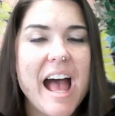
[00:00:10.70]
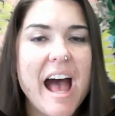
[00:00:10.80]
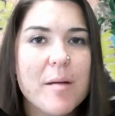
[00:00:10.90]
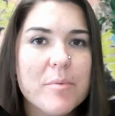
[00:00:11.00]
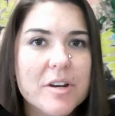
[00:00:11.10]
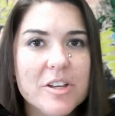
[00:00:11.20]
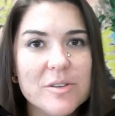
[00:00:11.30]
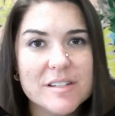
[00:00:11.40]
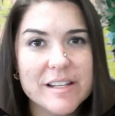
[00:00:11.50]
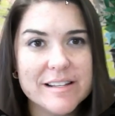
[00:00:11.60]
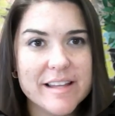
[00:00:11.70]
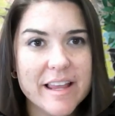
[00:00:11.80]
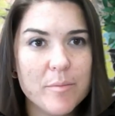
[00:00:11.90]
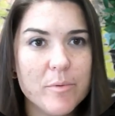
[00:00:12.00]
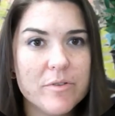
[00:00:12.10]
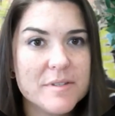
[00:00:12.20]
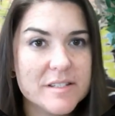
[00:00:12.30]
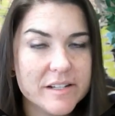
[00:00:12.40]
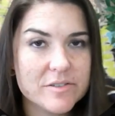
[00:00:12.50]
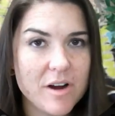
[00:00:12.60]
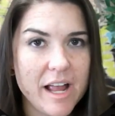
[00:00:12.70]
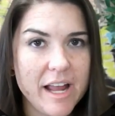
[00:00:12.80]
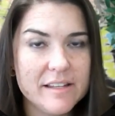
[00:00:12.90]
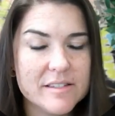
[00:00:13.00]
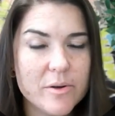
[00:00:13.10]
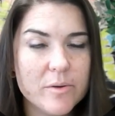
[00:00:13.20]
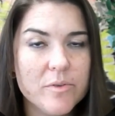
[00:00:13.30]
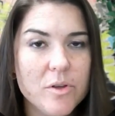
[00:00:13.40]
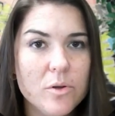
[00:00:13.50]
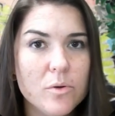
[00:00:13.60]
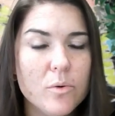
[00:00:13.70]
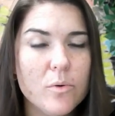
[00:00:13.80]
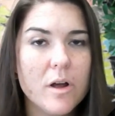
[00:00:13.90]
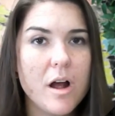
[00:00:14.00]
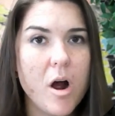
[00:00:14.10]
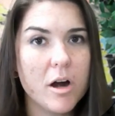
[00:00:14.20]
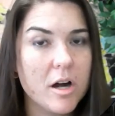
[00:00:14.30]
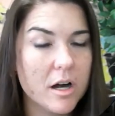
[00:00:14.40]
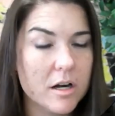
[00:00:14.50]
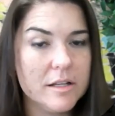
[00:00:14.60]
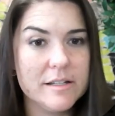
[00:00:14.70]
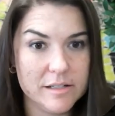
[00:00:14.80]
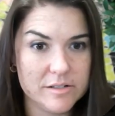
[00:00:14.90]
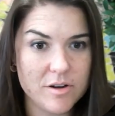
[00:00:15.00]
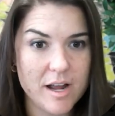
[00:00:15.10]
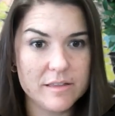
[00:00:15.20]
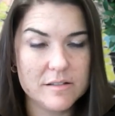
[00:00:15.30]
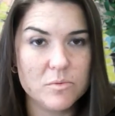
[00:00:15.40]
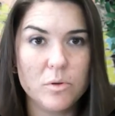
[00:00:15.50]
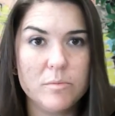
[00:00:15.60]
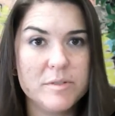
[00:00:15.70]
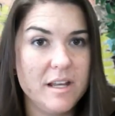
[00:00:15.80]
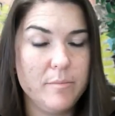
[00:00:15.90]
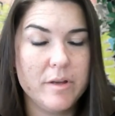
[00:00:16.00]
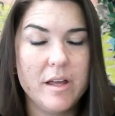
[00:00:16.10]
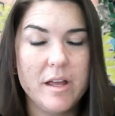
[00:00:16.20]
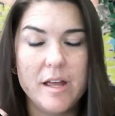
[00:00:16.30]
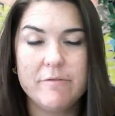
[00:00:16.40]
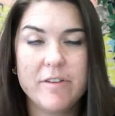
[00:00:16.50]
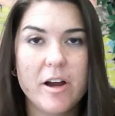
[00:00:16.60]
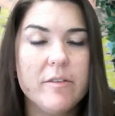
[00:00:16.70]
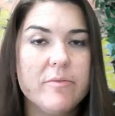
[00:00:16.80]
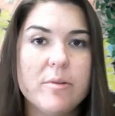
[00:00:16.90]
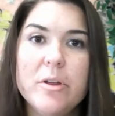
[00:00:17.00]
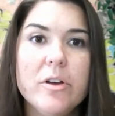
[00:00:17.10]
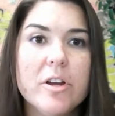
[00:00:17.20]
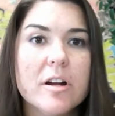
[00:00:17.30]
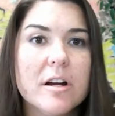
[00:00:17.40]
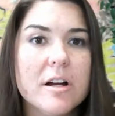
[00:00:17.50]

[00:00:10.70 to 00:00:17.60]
I'm going to use an example from sixth grade. So if you are currently in sixth grade, this will seem very familiar,